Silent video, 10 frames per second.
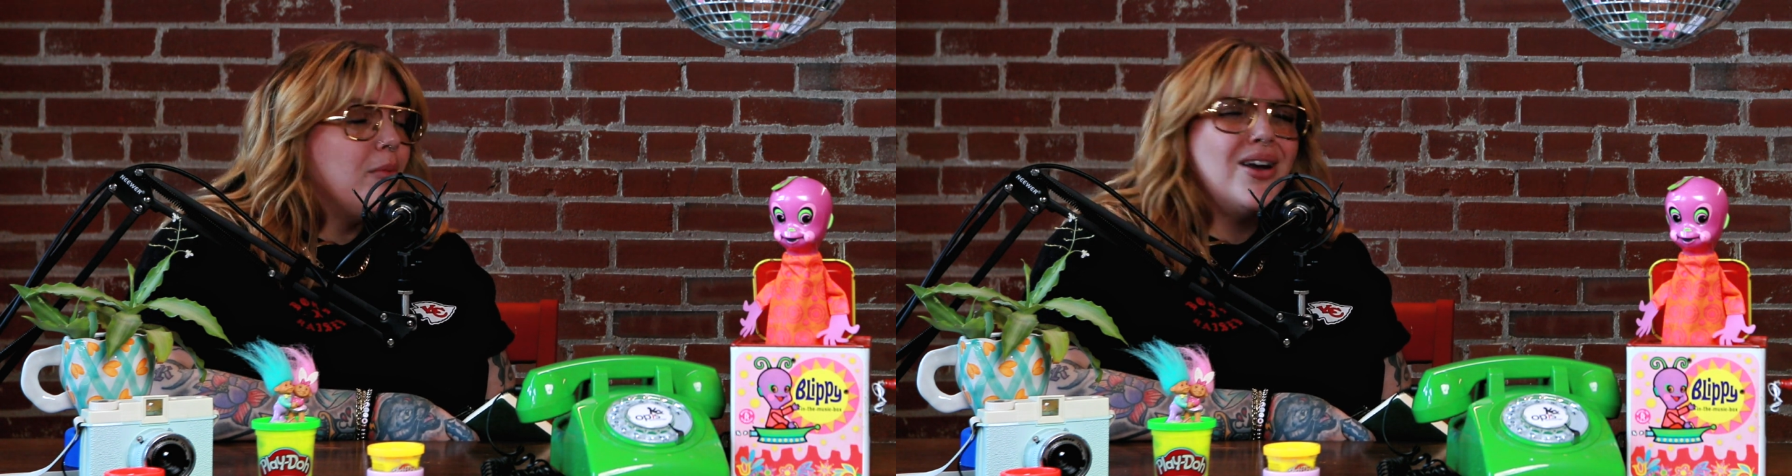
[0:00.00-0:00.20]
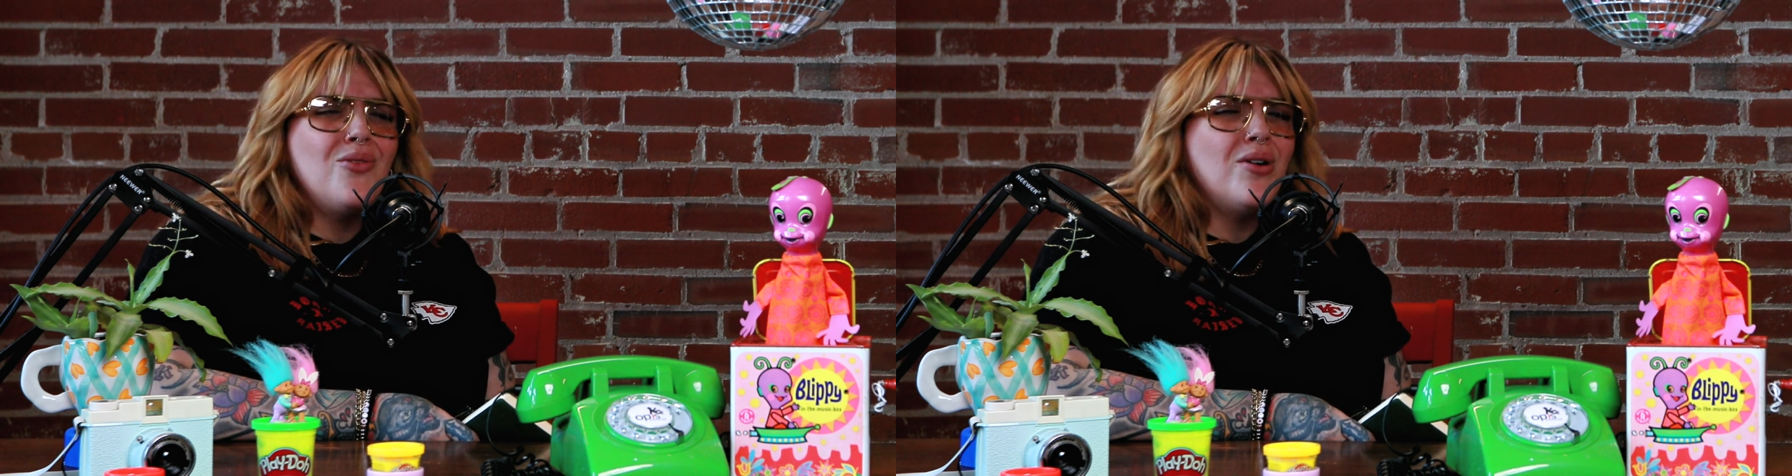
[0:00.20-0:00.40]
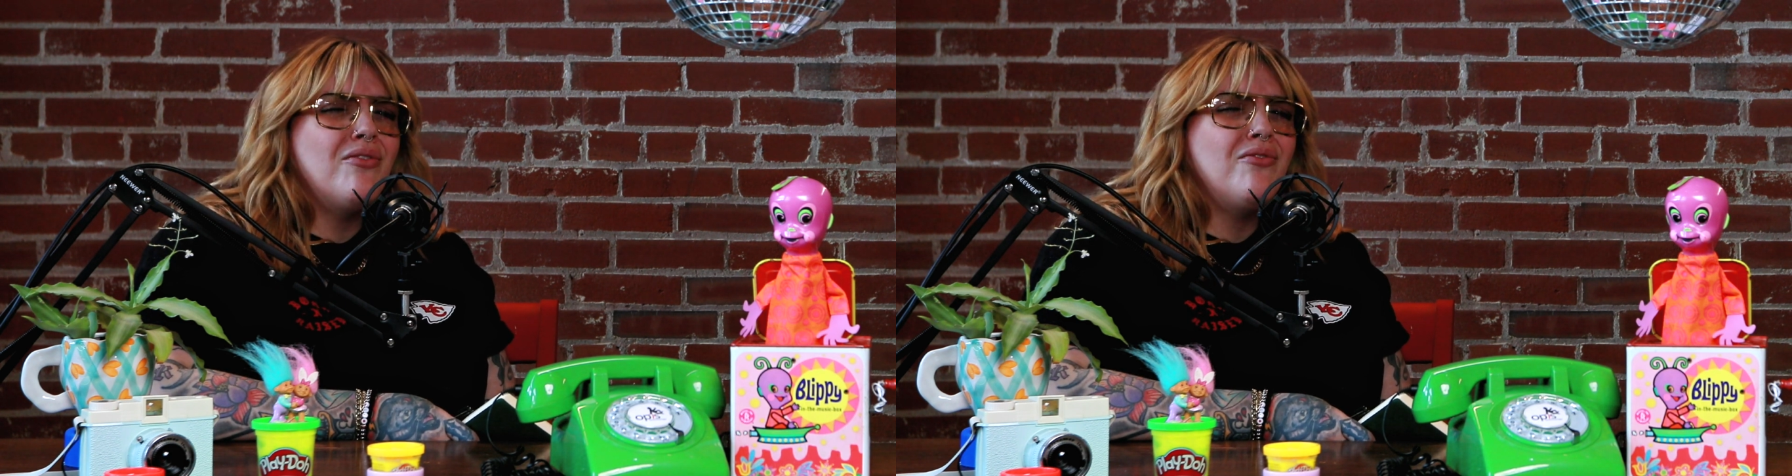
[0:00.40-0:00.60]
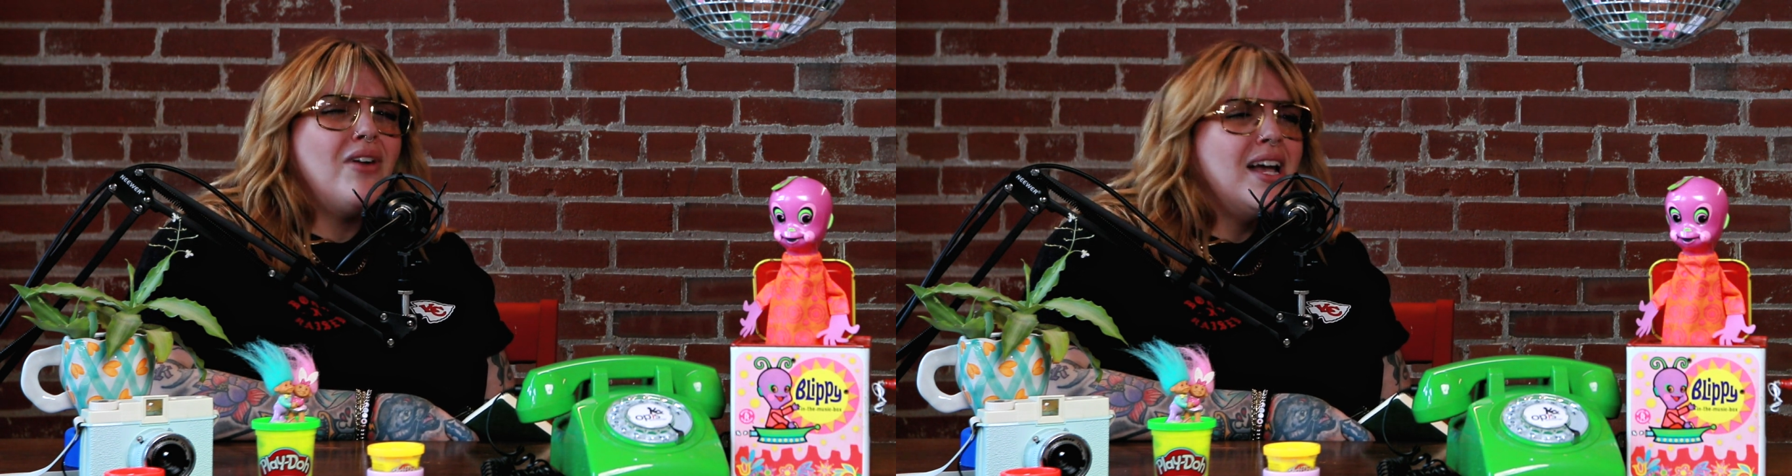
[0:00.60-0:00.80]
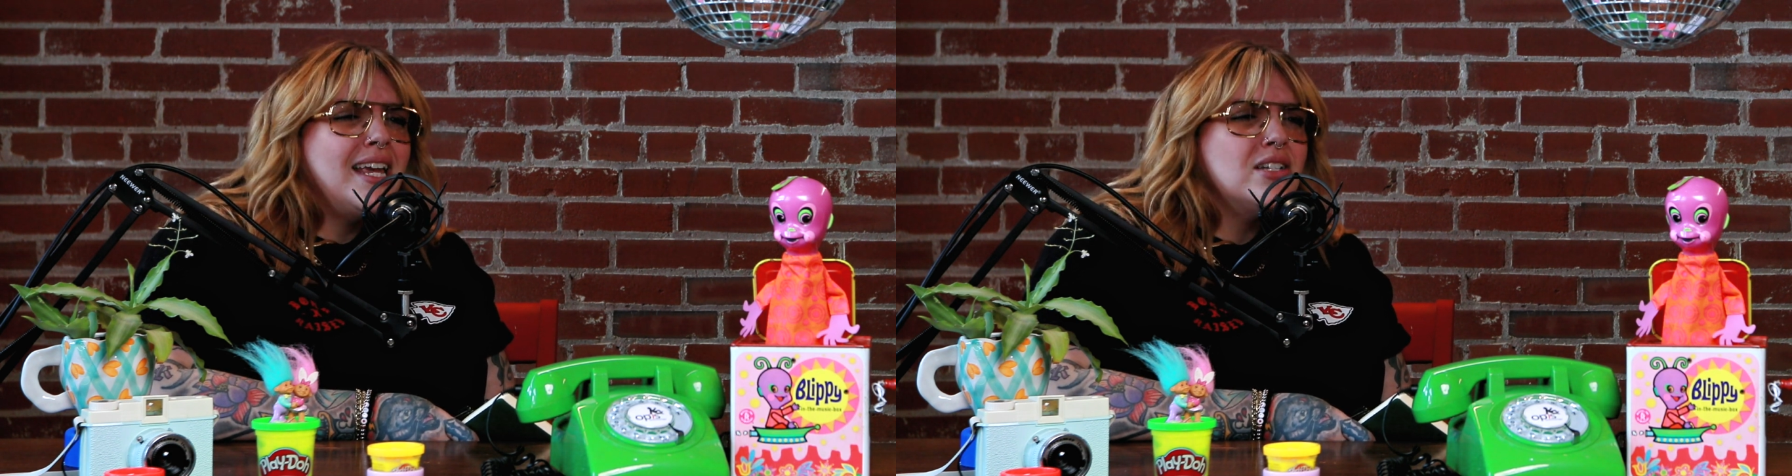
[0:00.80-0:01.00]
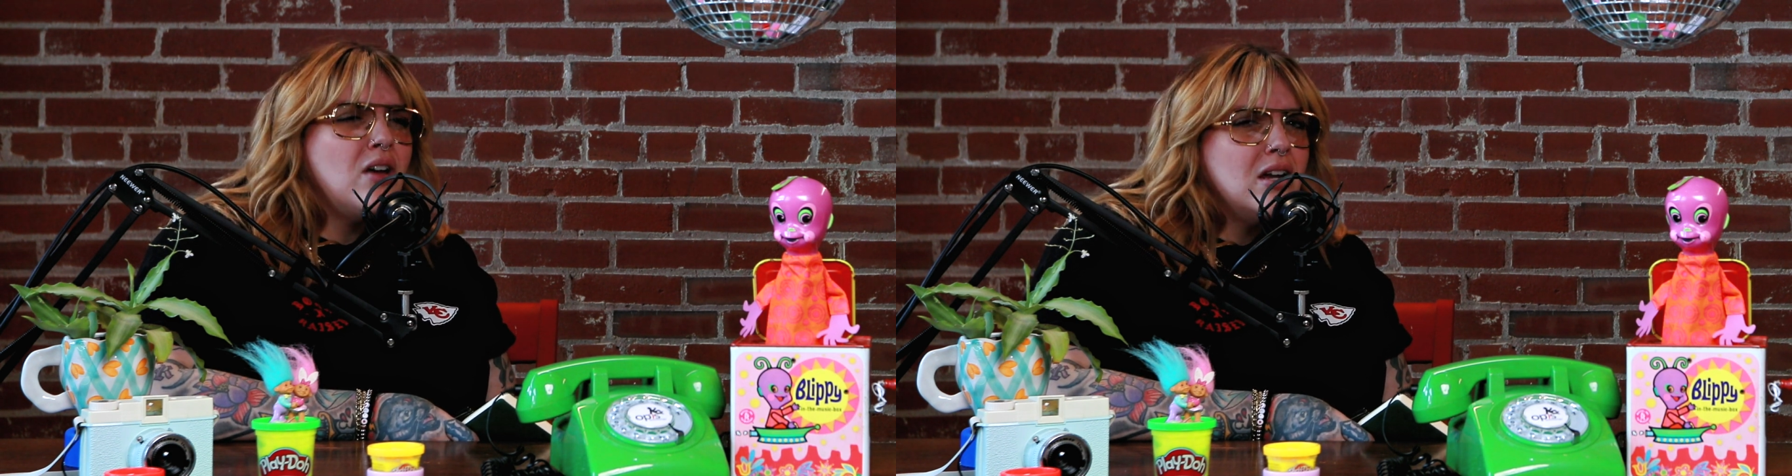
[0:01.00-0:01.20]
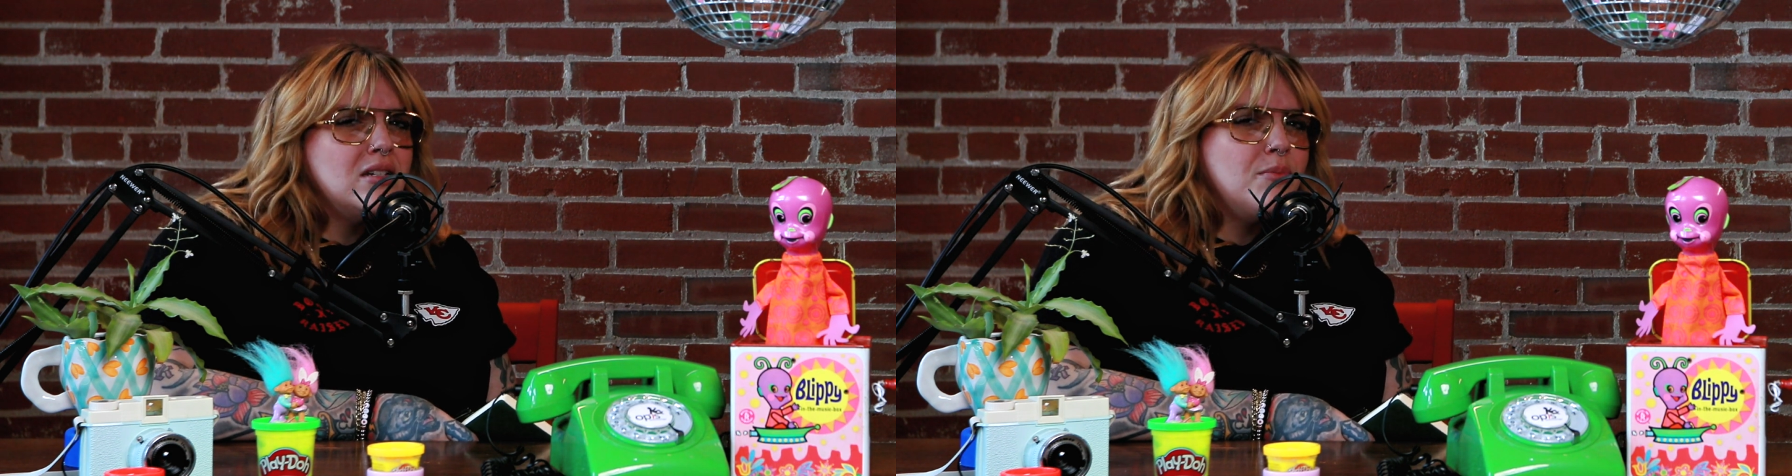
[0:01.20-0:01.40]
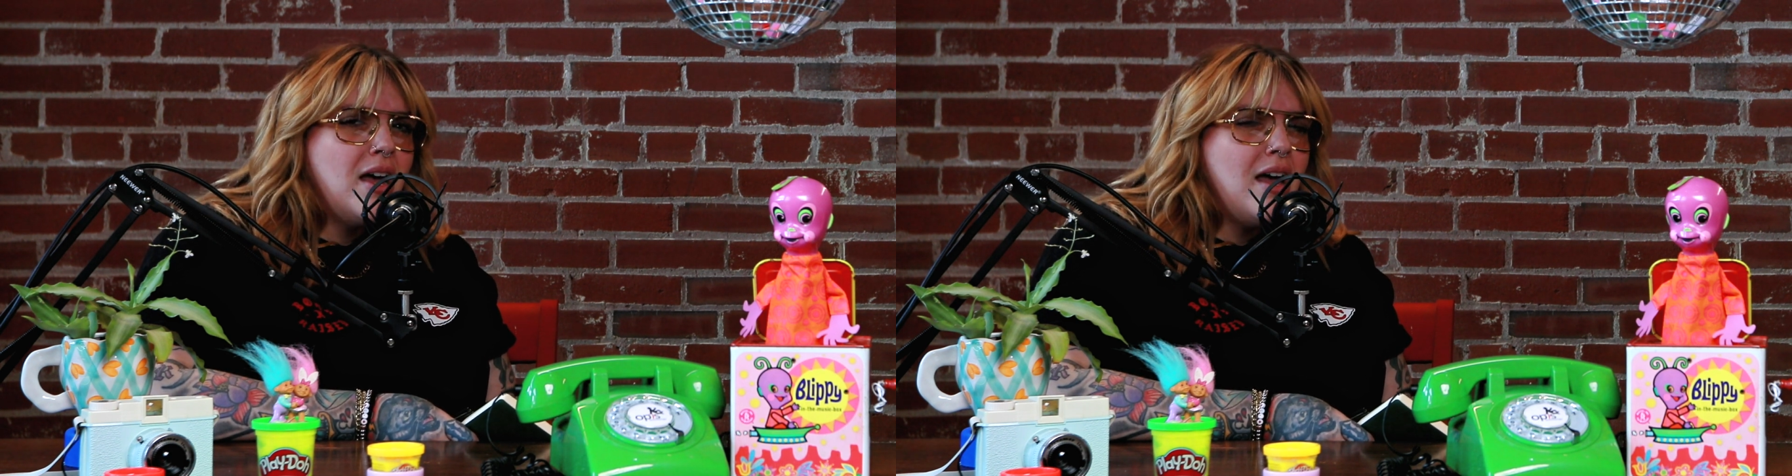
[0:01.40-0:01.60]
I don't want to fucking talk
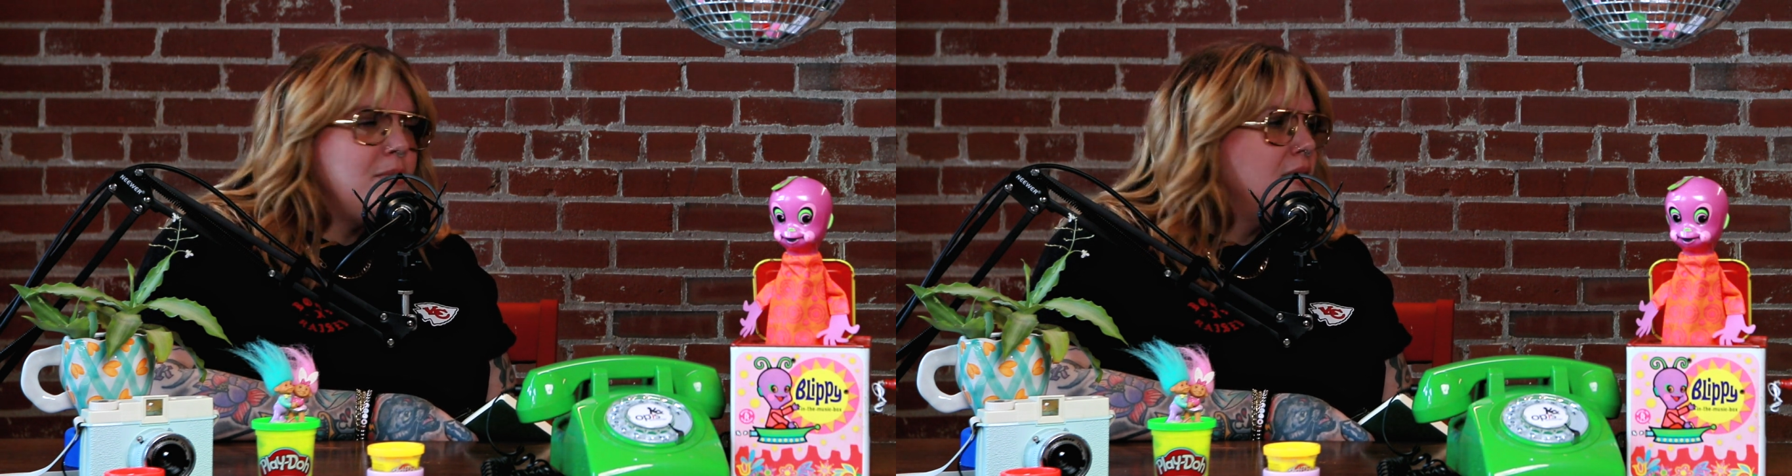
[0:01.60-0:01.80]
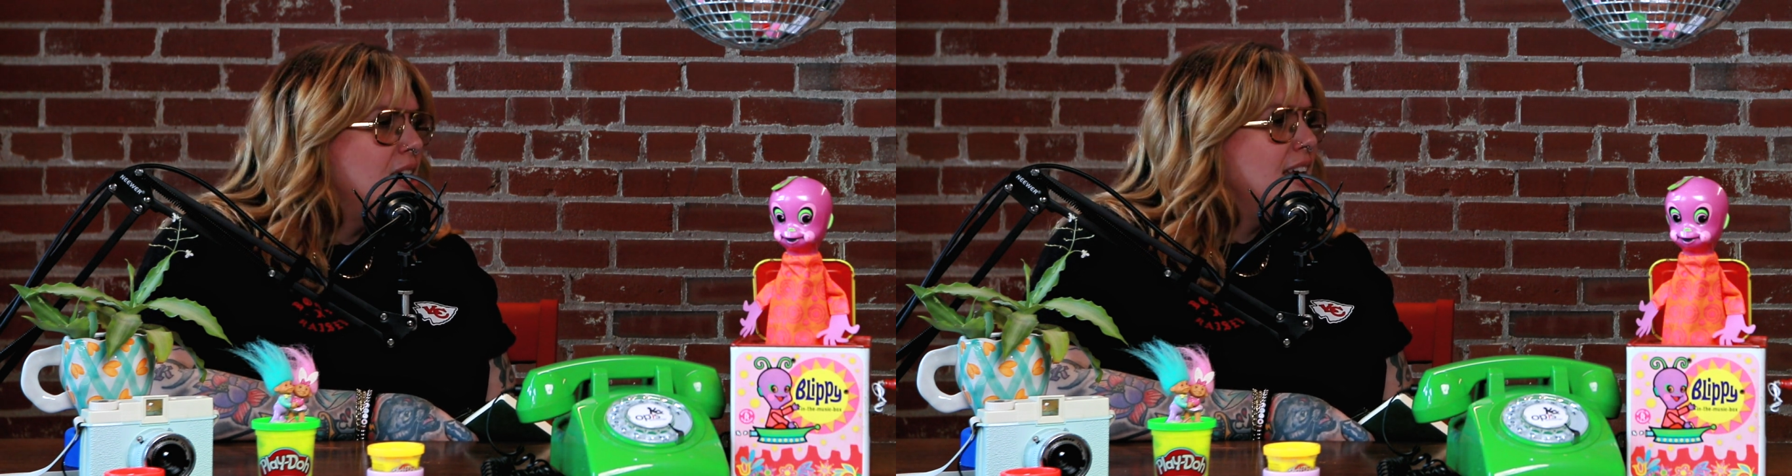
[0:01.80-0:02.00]
to Bob.